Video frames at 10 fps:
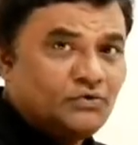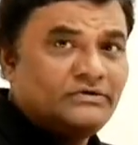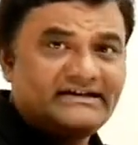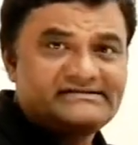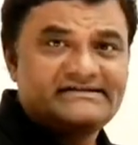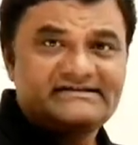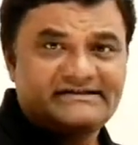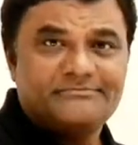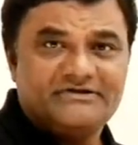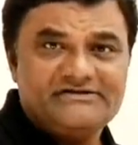two less
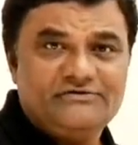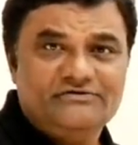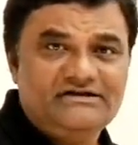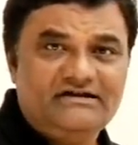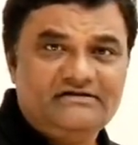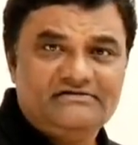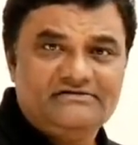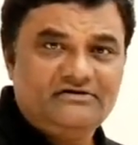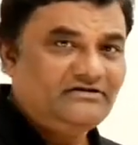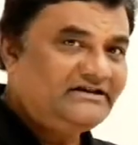than symbols, those are
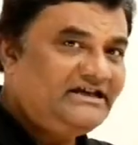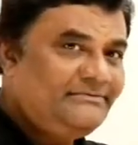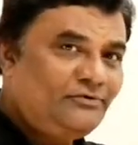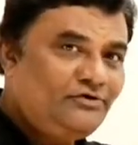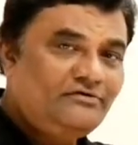on the keyboard,